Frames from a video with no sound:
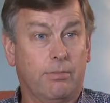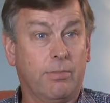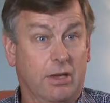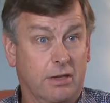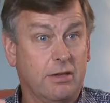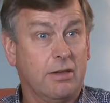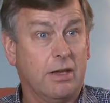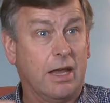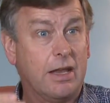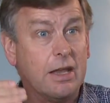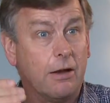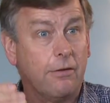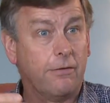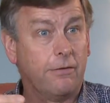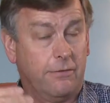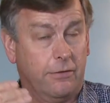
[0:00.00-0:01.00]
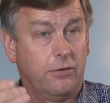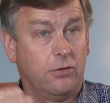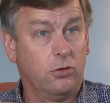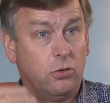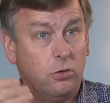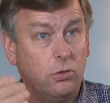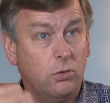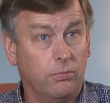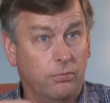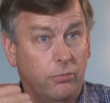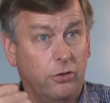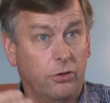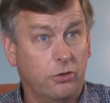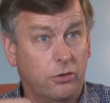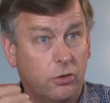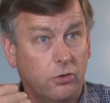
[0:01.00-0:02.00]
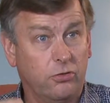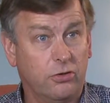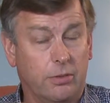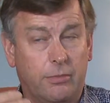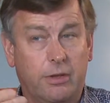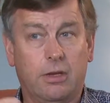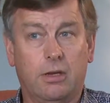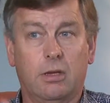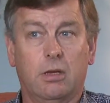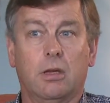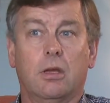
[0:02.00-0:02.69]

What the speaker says: but enough to do something,